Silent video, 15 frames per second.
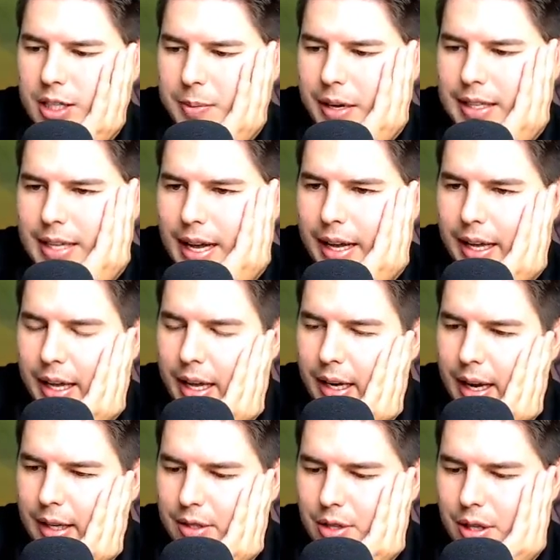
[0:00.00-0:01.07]
by attacking a
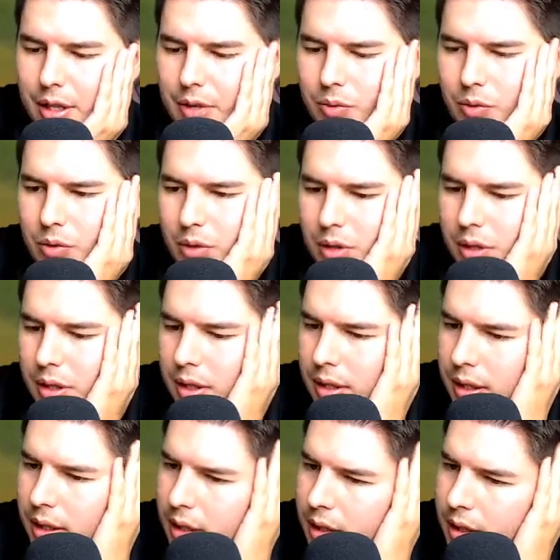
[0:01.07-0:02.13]
next turn
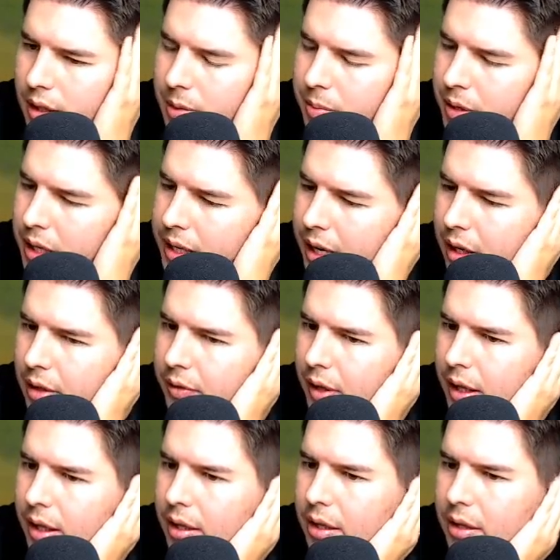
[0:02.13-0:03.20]
is pretty
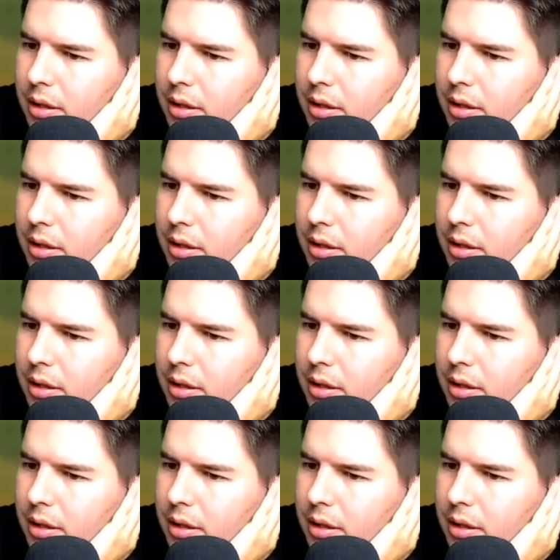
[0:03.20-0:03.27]
terrifying.